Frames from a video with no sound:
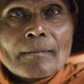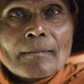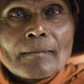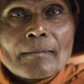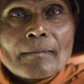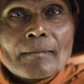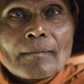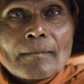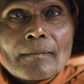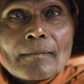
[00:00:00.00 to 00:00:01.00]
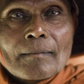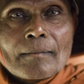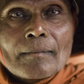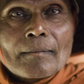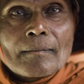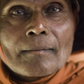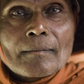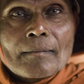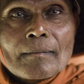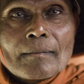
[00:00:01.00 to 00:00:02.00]

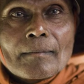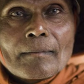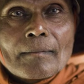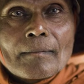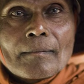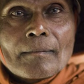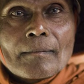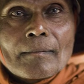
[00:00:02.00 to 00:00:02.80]
(silence)